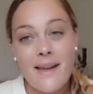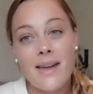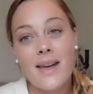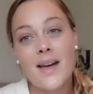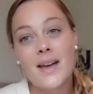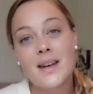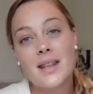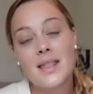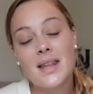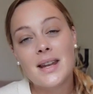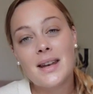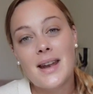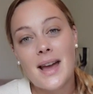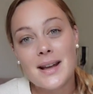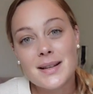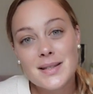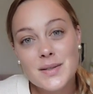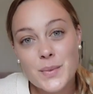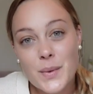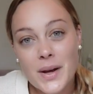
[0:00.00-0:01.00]
And the
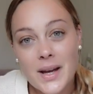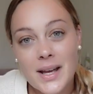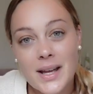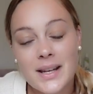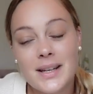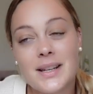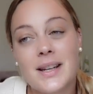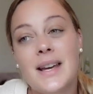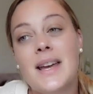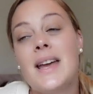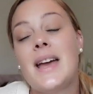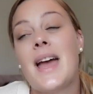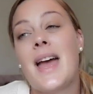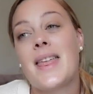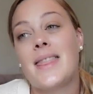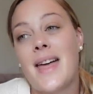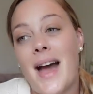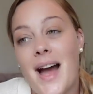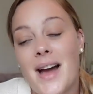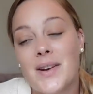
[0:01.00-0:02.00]
next one
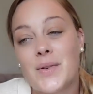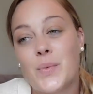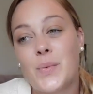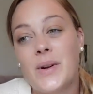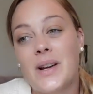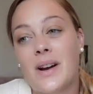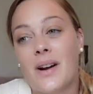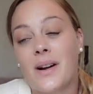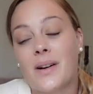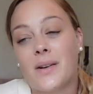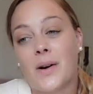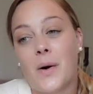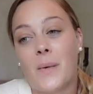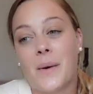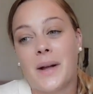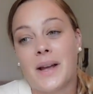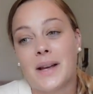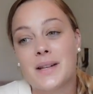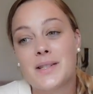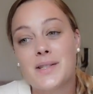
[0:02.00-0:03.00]
that we are
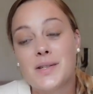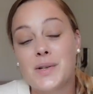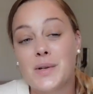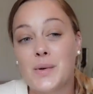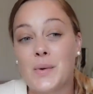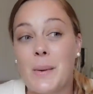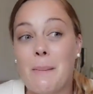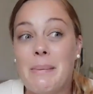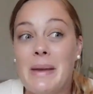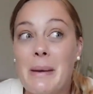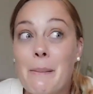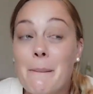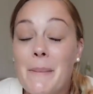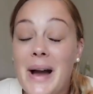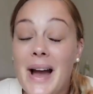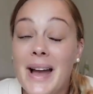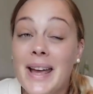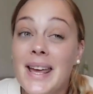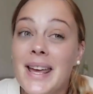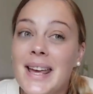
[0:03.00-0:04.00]
going to be
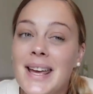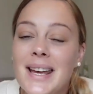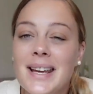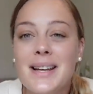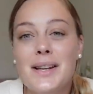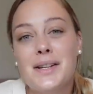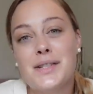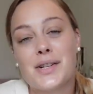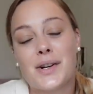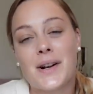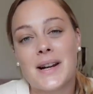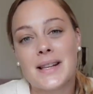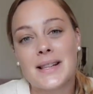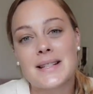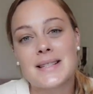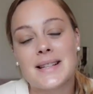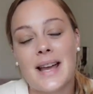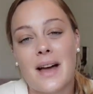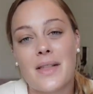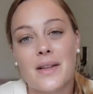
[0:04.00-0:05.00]
buying during
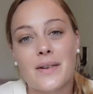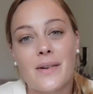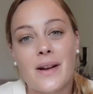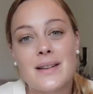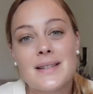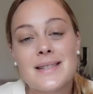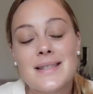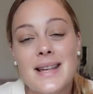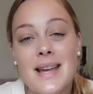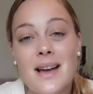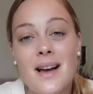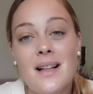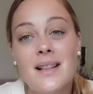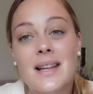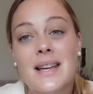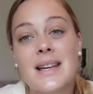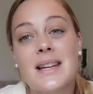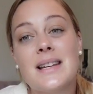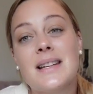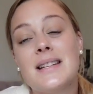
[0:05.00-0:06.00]
this Gather Round sale
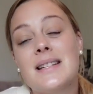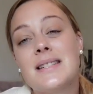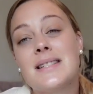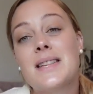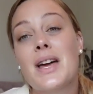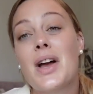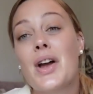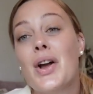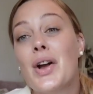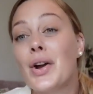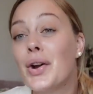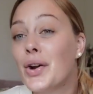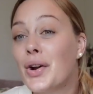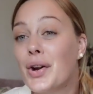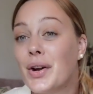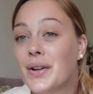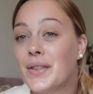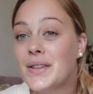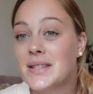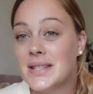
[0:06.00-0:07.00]
is
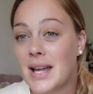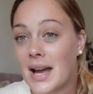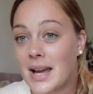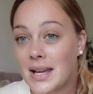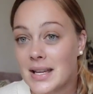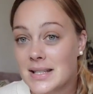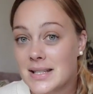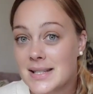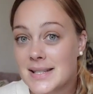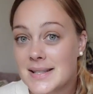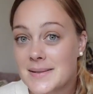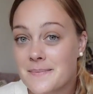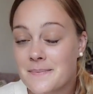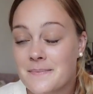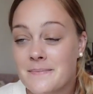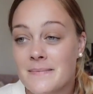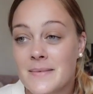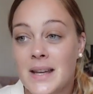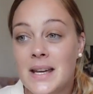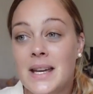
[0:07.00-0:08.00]
Earth Science.
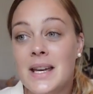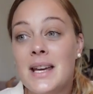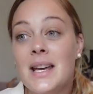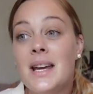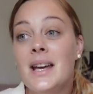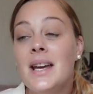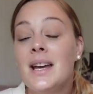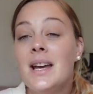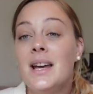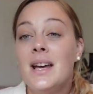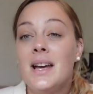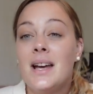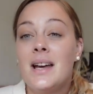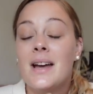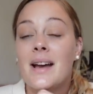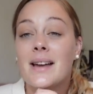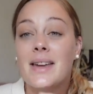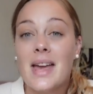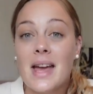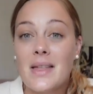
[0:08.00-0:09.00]

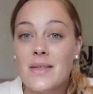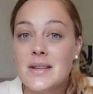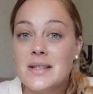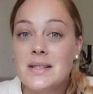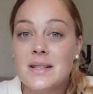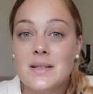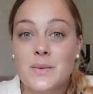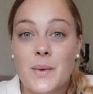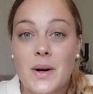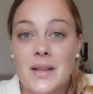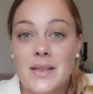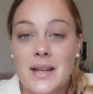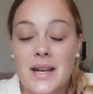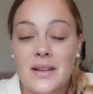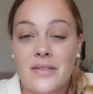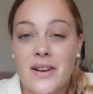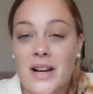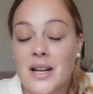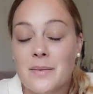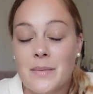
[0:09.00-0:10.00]
Again, this is one that
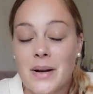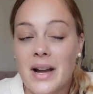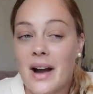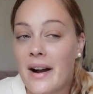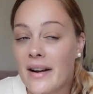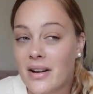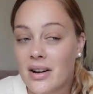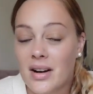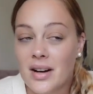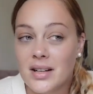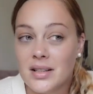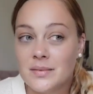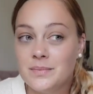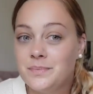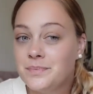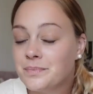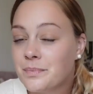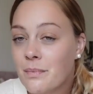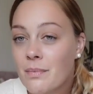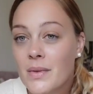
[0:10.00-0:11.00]
I've had my eye on
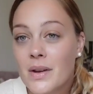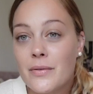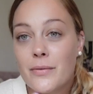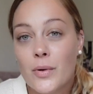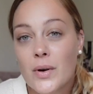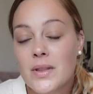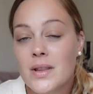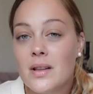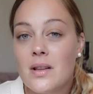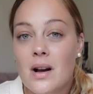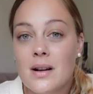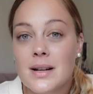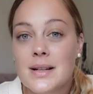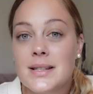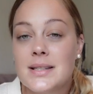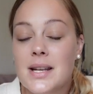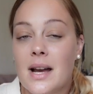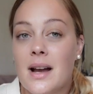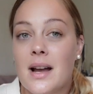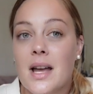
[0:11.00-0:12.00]
for the
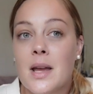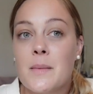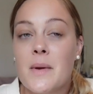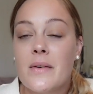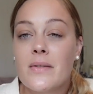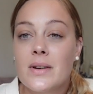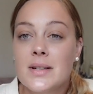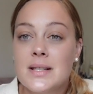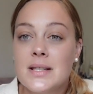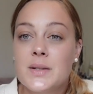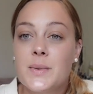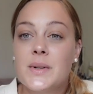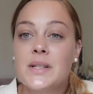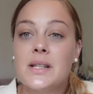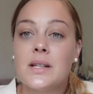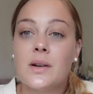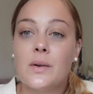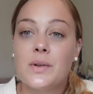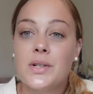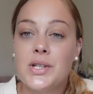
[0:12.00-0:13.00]
longest time, ever since we
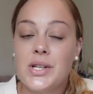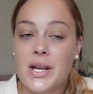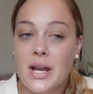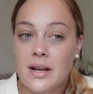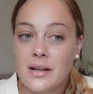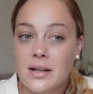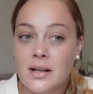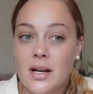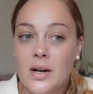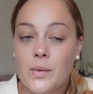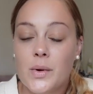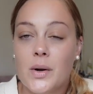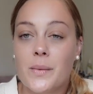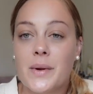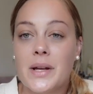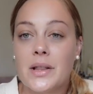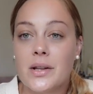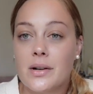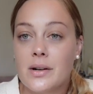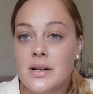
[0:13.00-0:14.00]
did Oceania, where
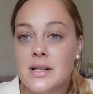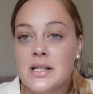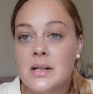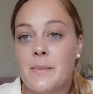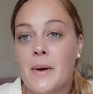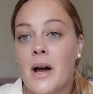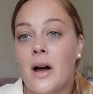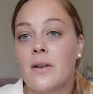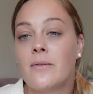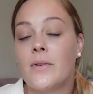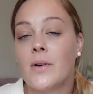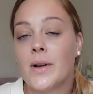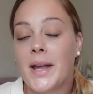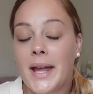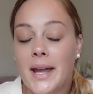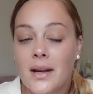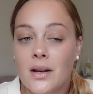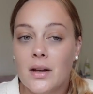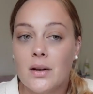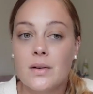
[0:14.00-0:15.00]
we learned about
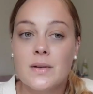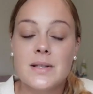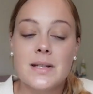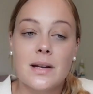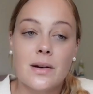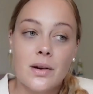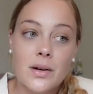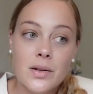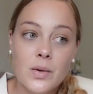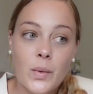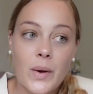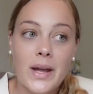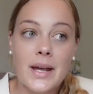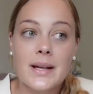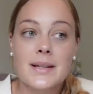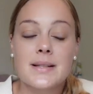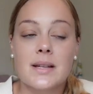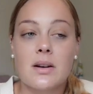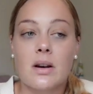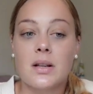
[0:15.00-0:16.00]
volcanoes and
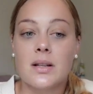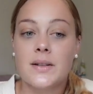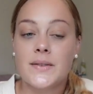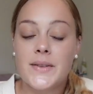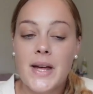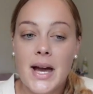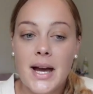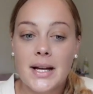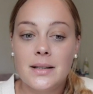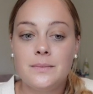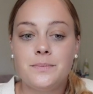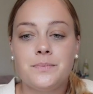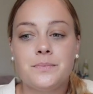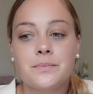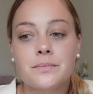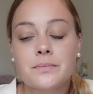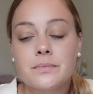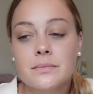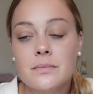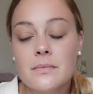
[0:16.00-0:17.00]
earthquakes and all of that.
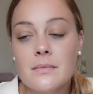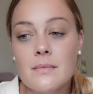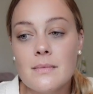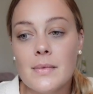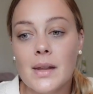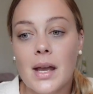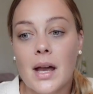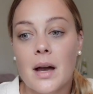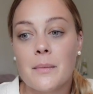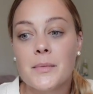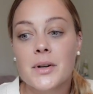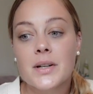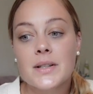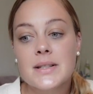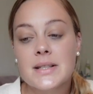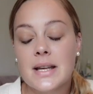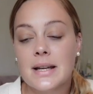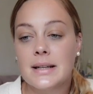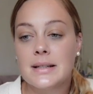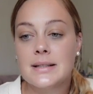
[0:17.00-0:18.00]
Earth
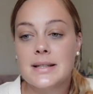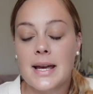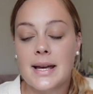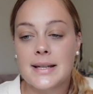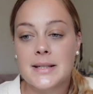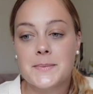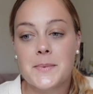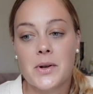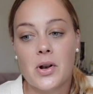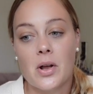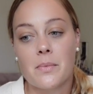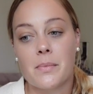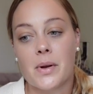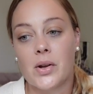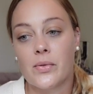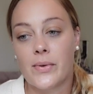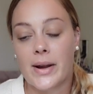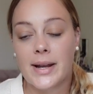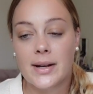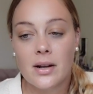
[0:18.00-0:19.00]
Science has been on my
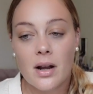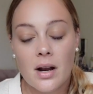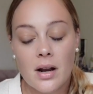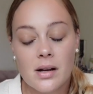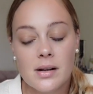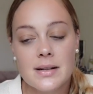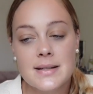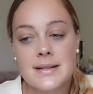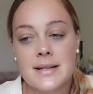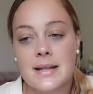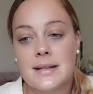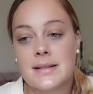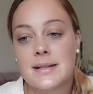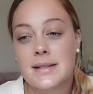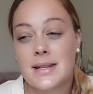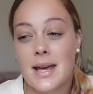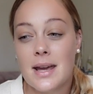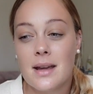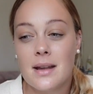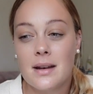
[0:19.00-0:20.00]
radar since
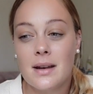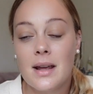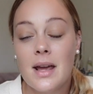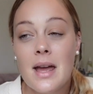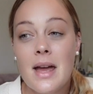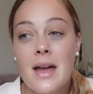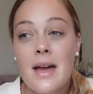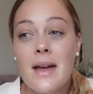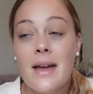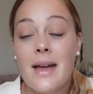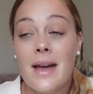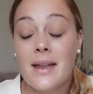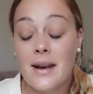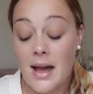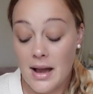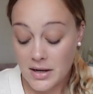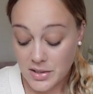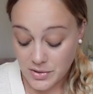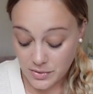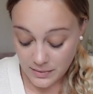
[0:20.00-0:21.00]
then, and
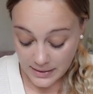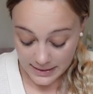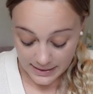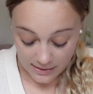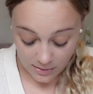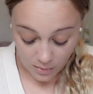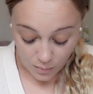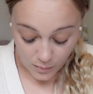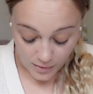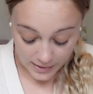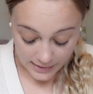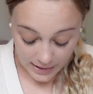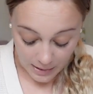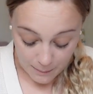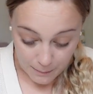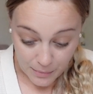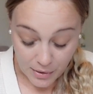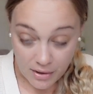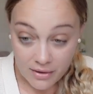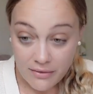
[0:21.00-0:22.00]
actually it'll work
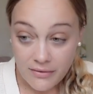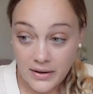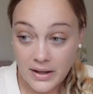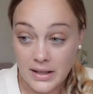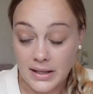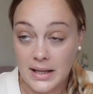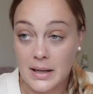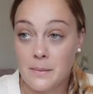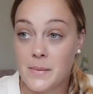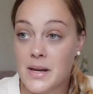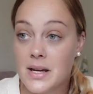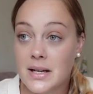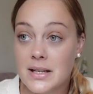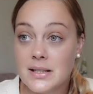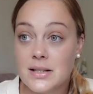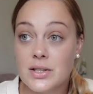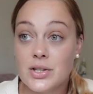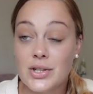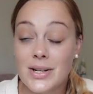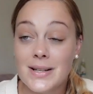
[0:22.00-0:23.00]
out perfectly
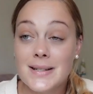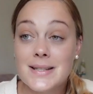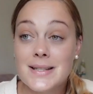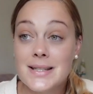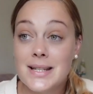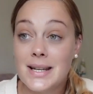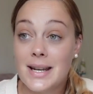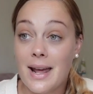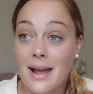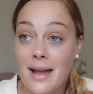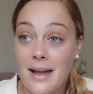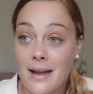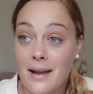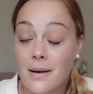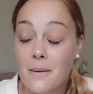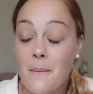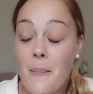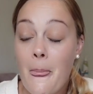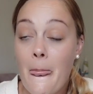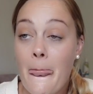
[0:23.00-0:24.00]
because just
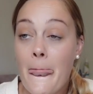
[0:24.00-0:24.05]
today,